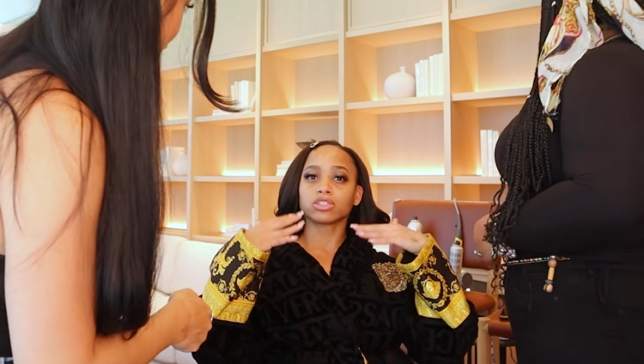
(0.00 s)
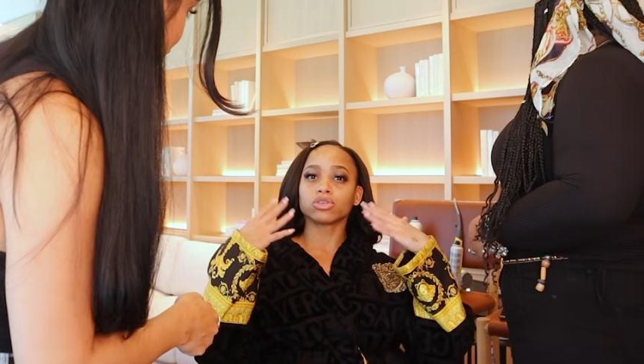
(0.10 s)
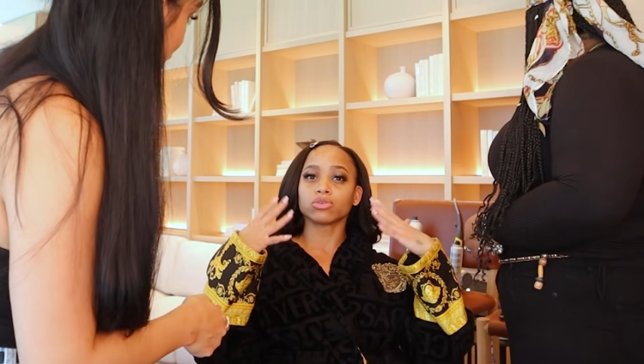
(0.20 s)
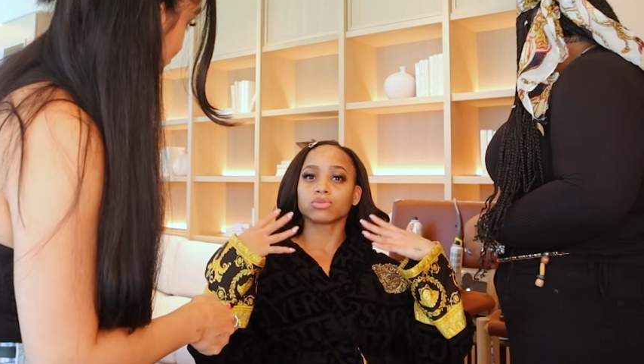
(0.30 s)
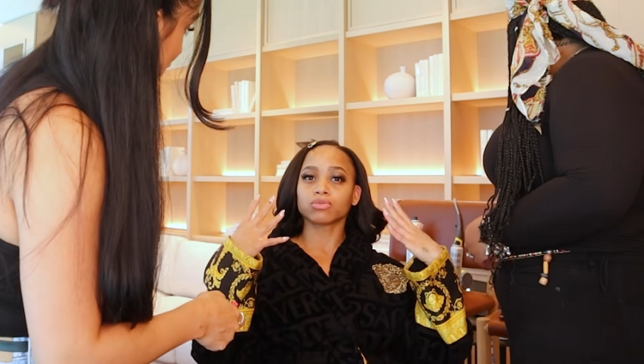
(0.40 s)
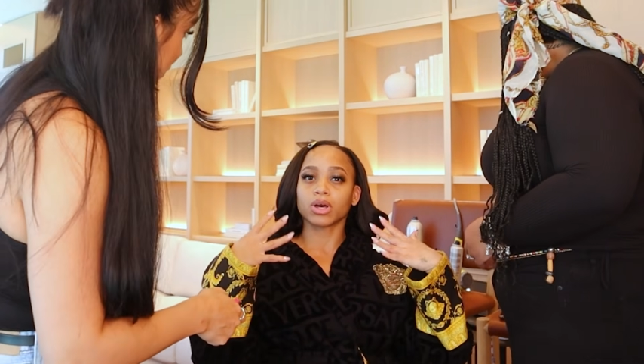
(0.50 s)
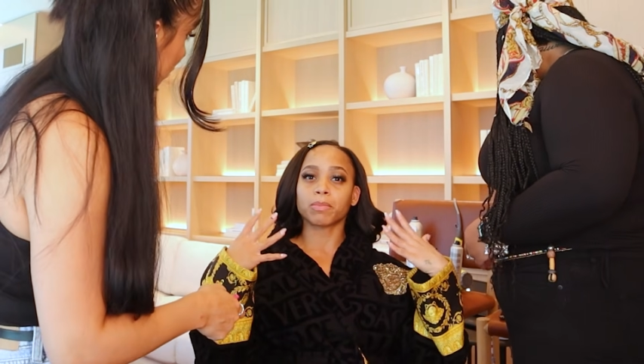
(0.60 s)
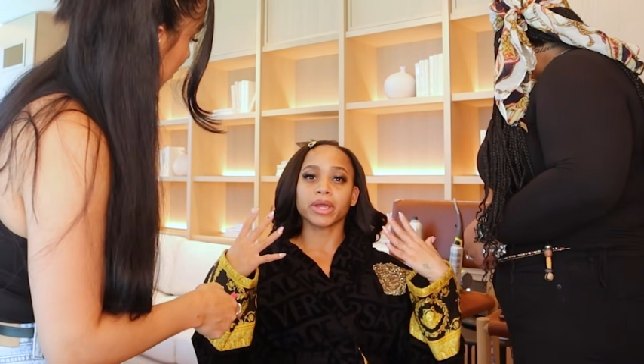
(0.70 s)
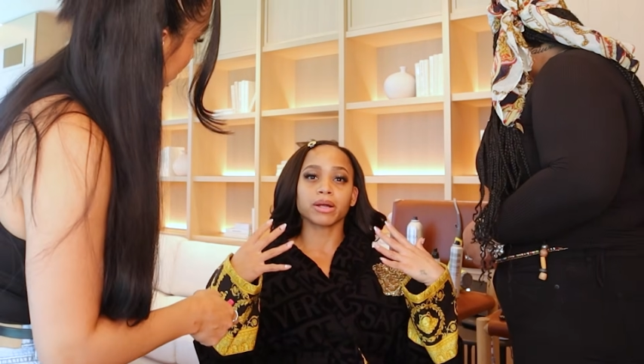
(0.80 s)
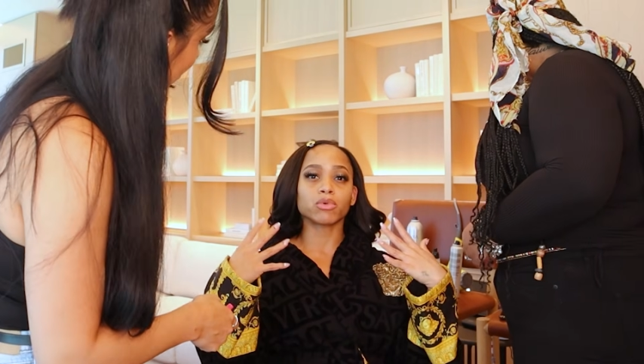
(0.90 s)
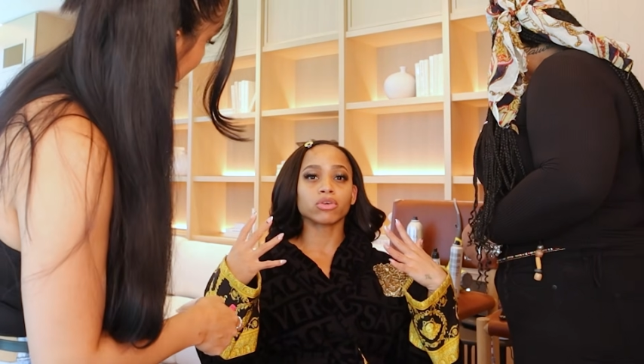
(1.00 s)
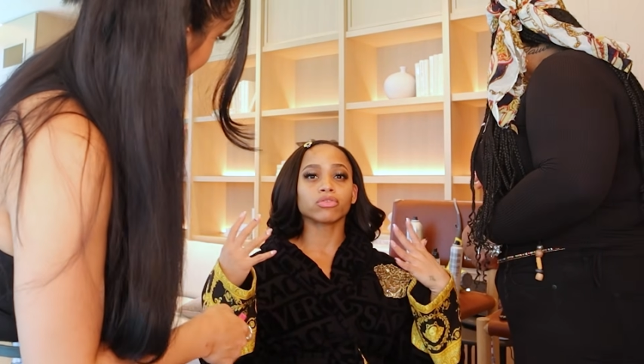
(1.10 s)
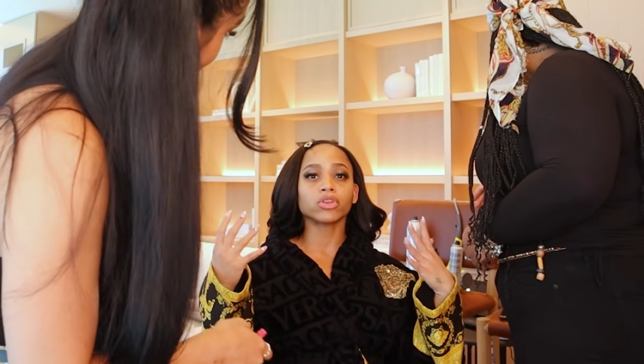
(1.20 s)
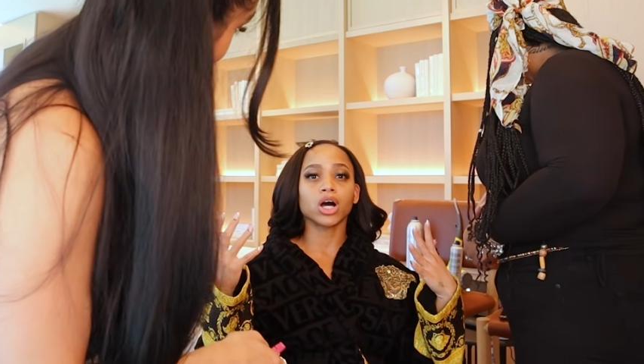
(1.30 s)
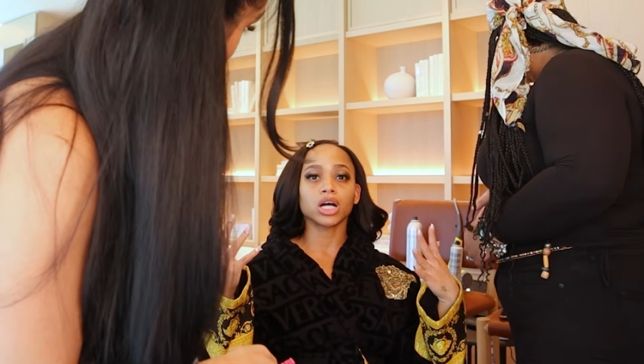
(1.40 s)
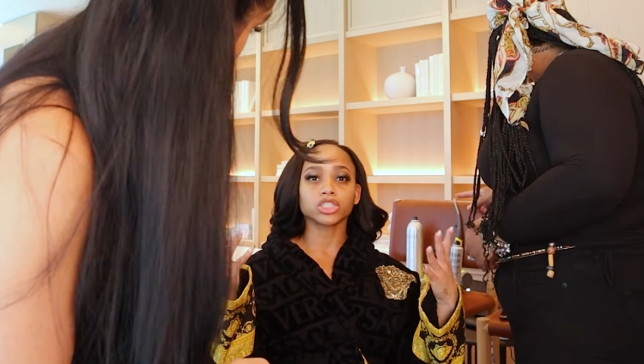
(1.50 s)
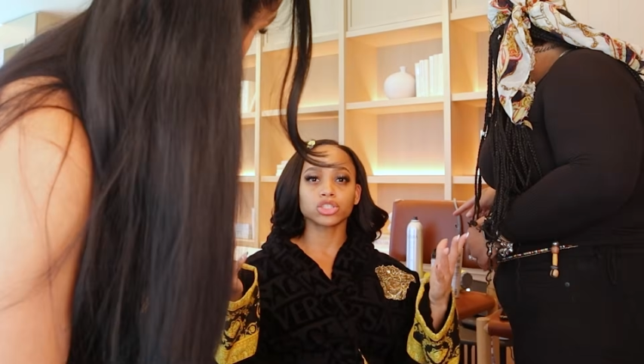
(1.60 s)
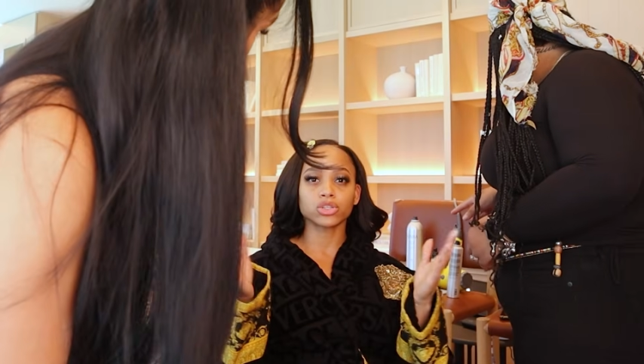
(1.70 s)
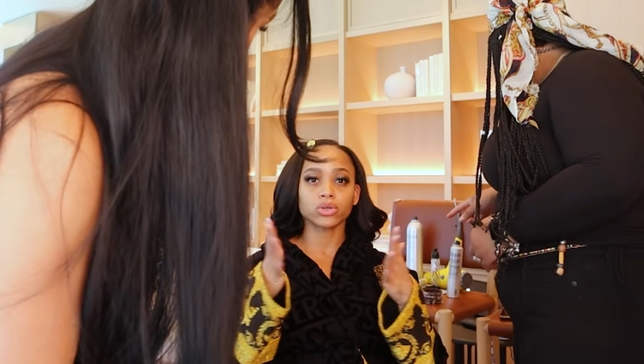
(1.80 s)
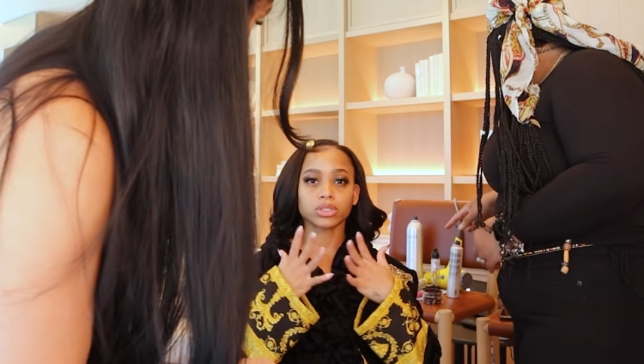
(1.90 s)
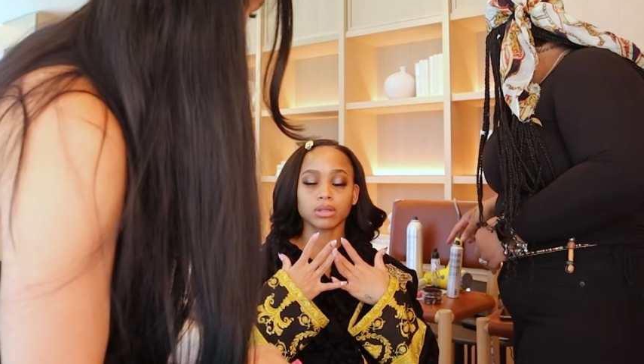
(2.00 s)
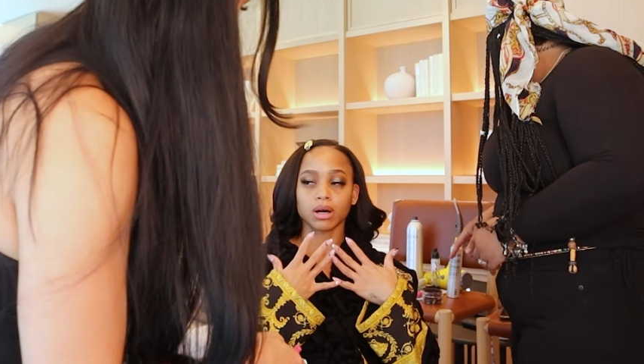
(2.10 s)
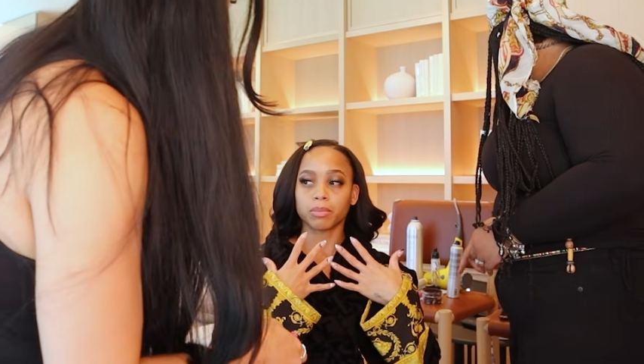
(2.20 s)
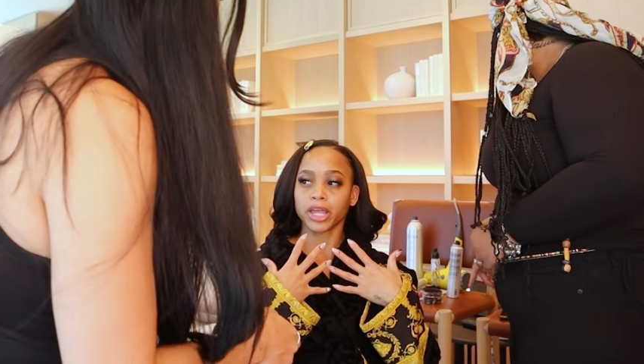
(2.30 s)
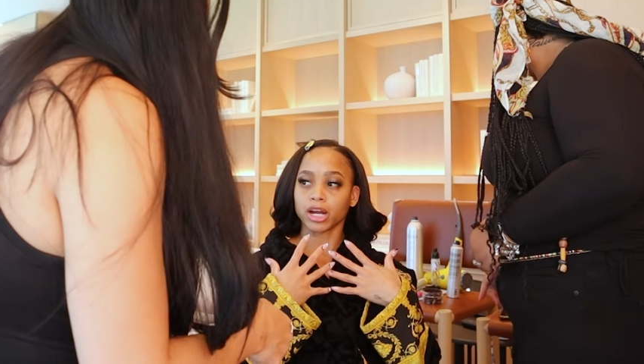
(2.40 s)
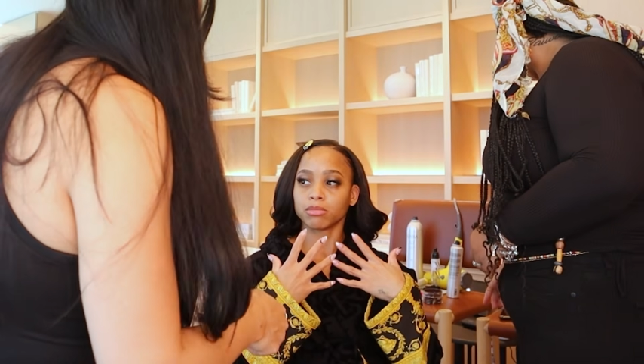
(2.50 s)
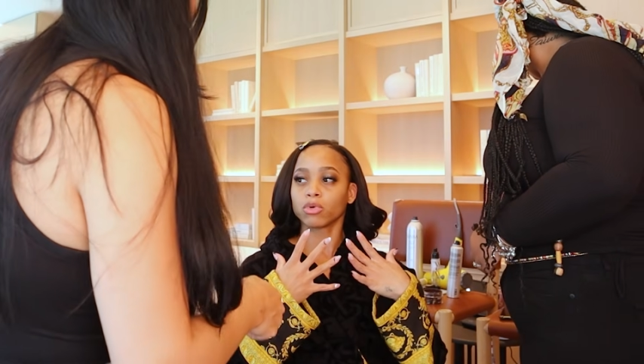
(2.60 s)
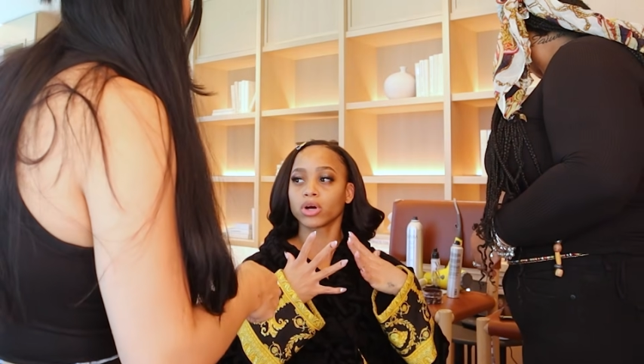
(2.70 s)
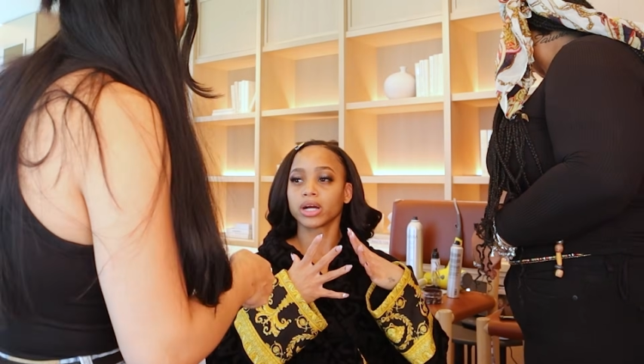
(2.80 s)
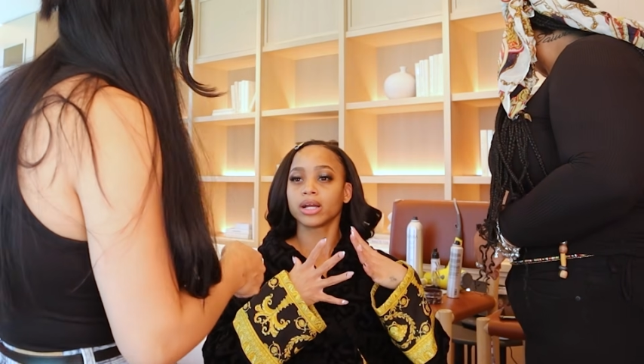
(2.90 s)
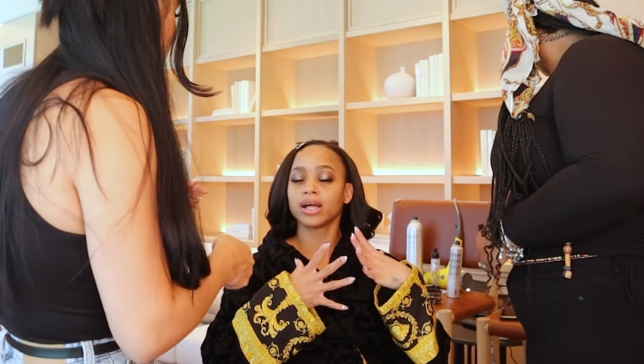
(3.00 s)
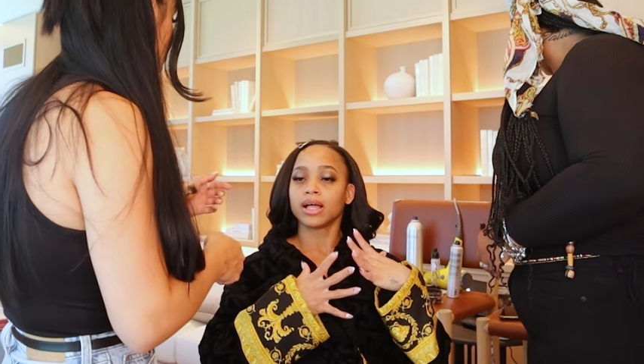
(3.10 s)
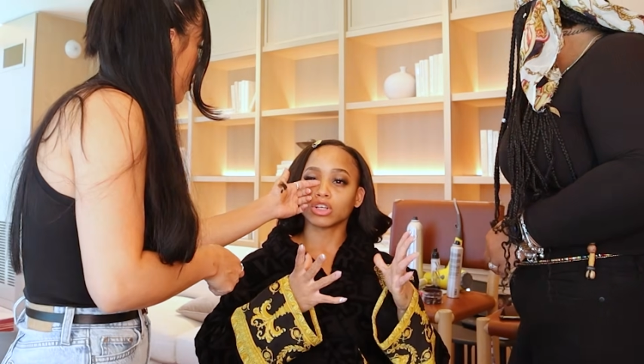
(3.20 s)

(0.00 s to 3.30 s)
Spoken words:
do you appear more flush? Do you appear more